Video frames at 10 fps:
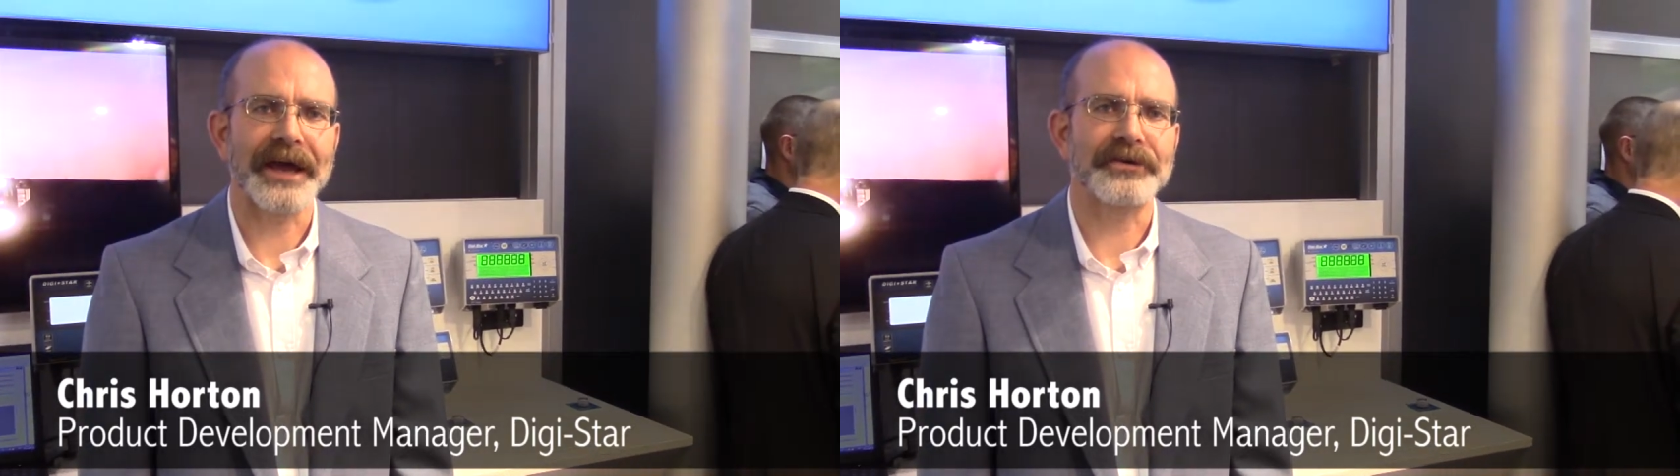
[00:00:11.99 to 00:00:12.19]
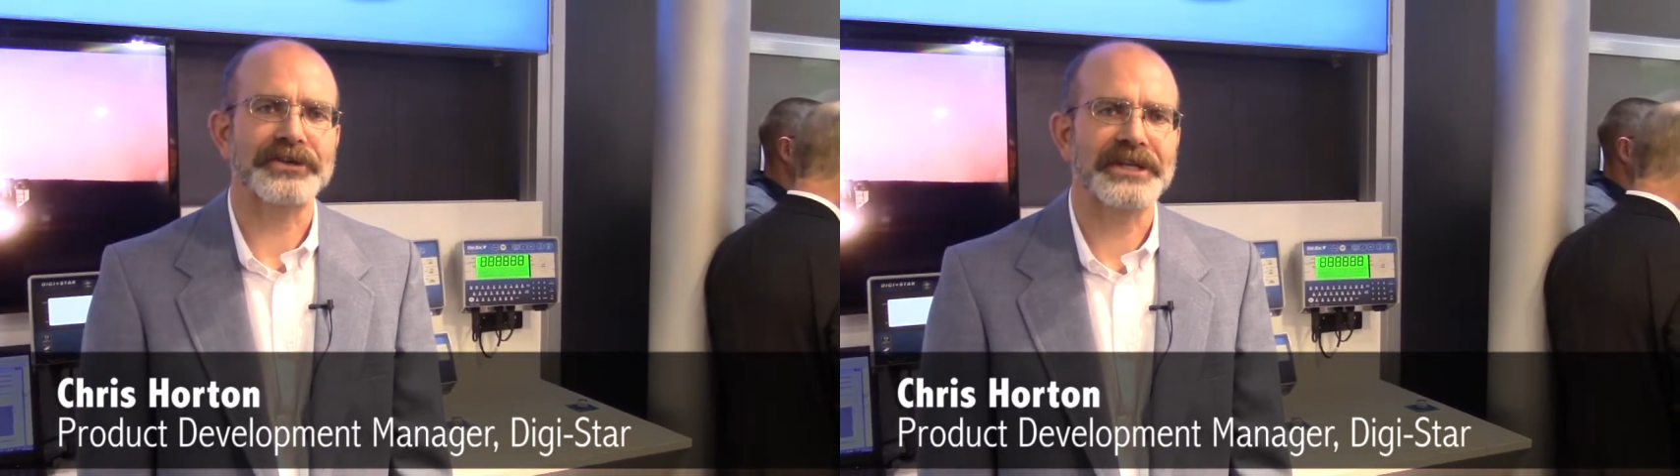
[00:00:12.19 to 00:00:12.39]

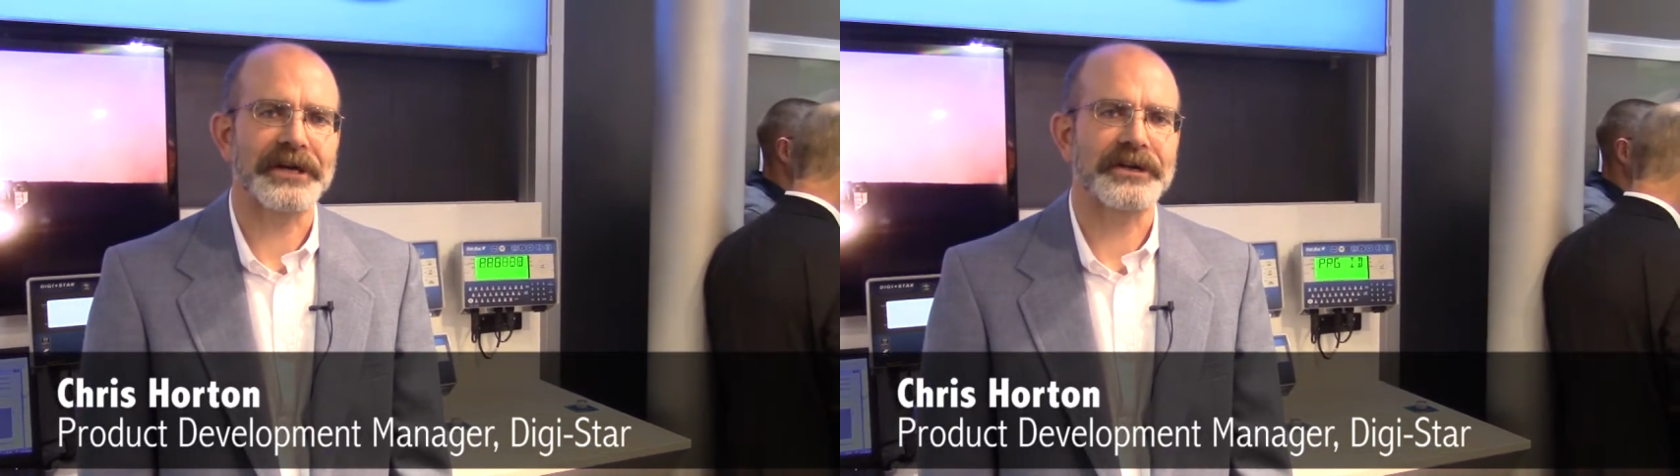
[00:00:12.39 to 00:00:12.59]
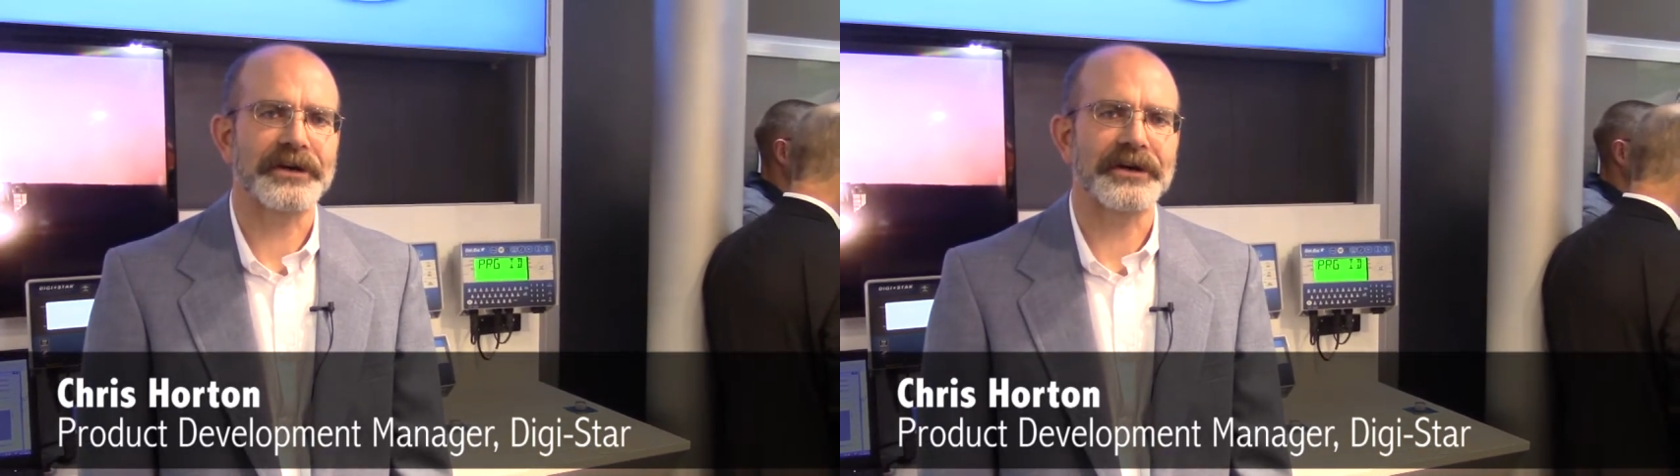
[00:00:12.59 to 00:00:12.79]

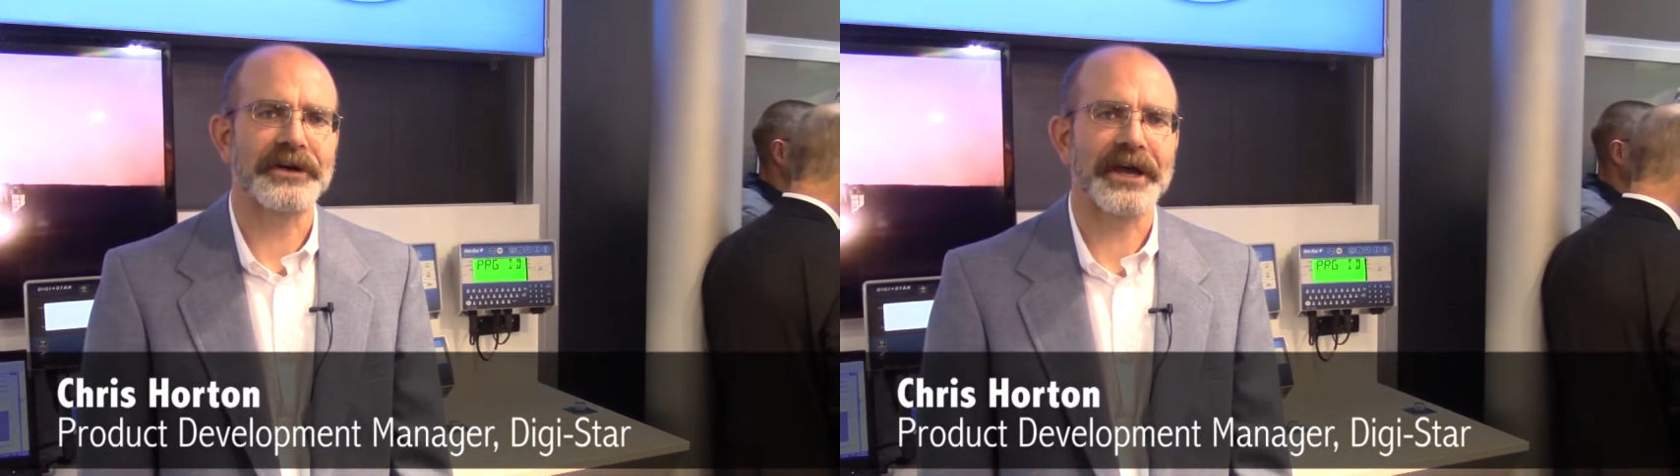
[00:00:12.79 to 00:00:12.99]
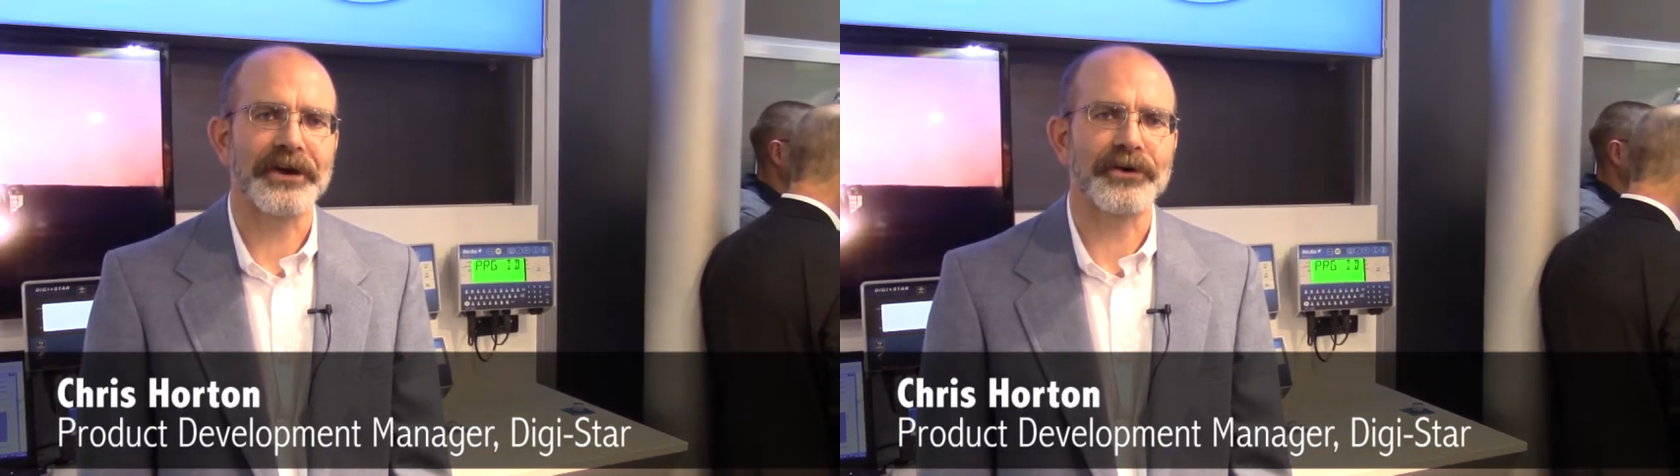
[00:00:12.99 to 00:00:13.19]
Agritechnica
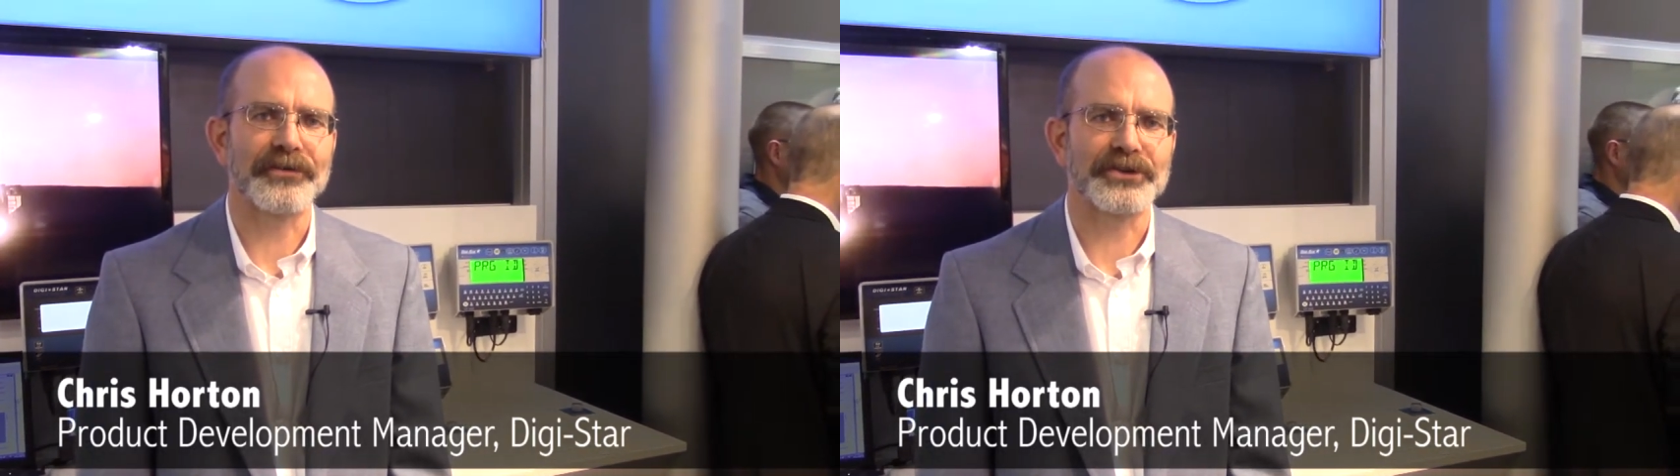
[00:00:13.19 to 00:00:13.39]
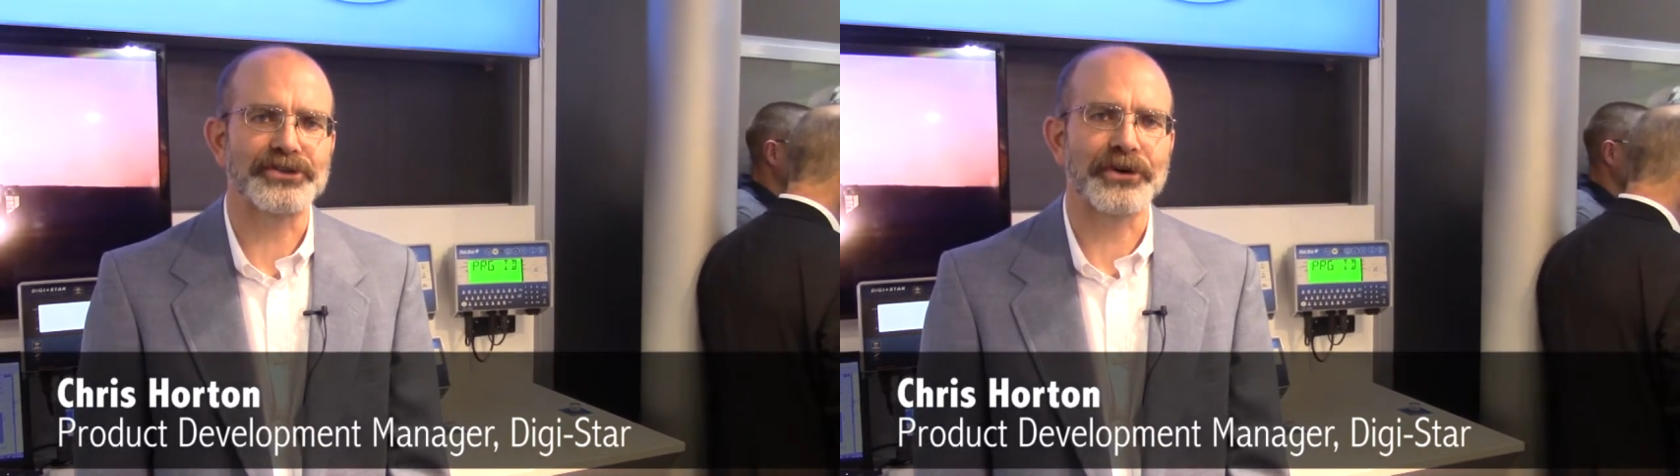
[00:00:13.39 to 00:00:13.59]
in
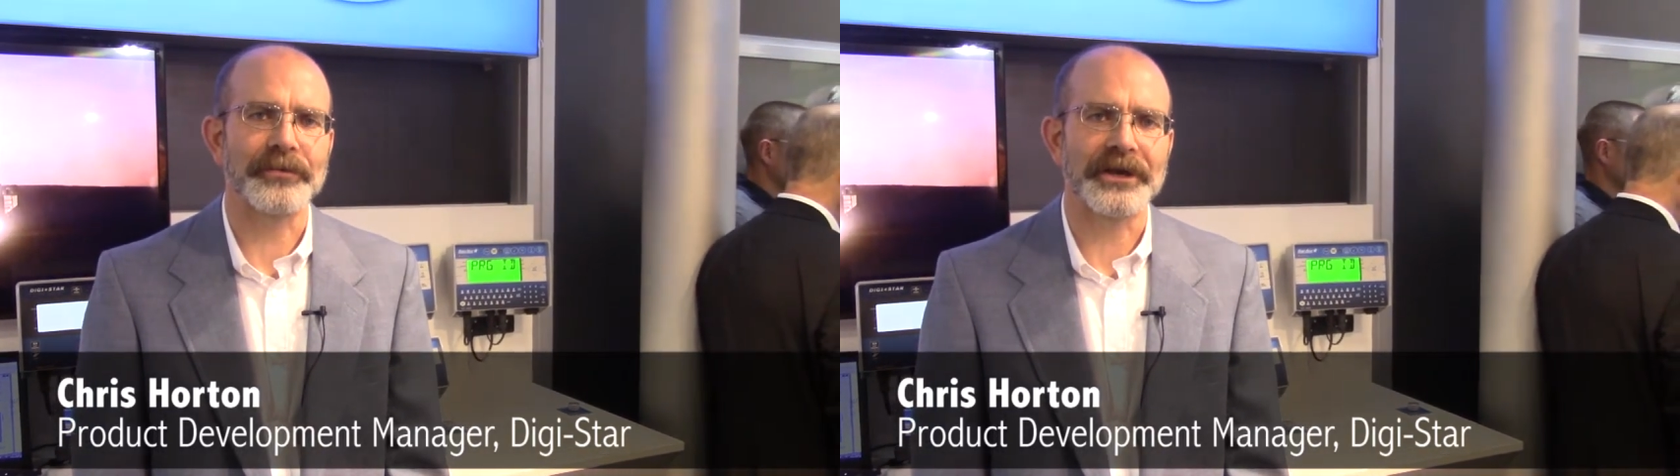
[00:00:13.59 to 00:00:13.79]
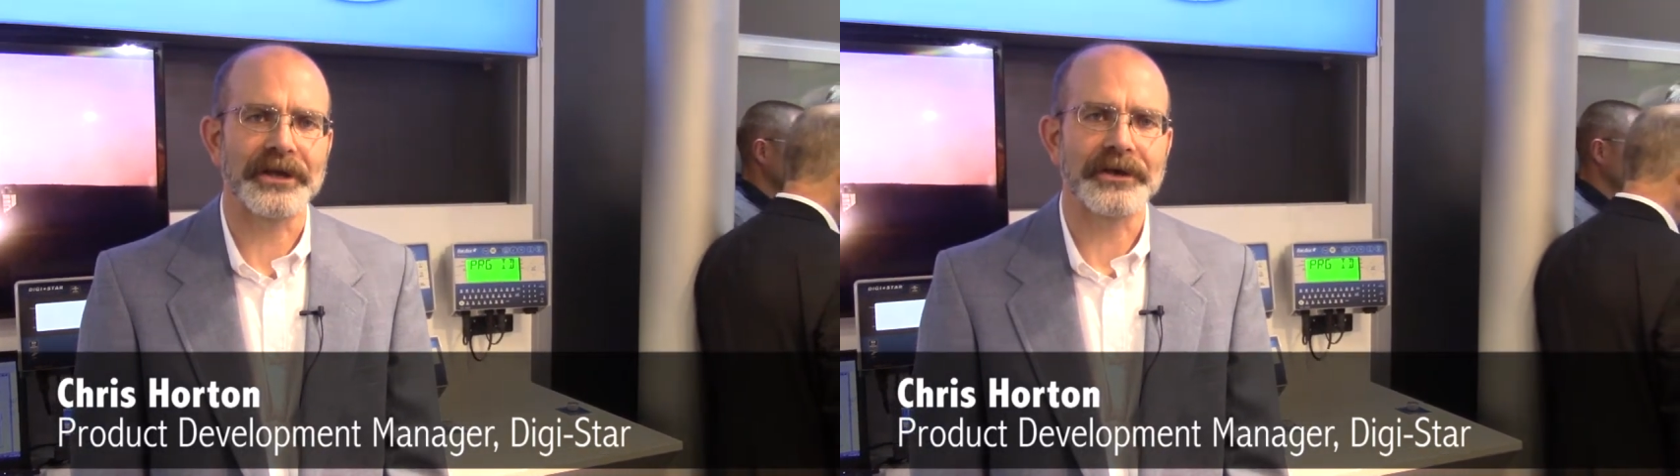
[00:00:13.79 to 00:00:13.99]
Hanover,
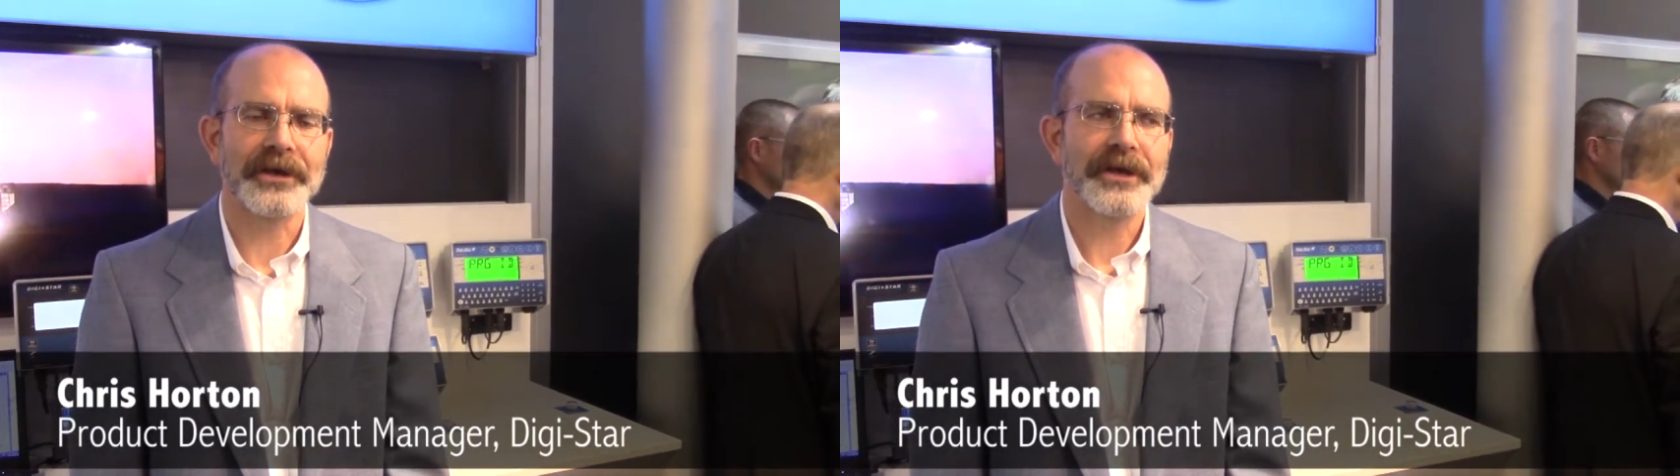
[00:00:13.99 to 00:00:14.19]
Germany.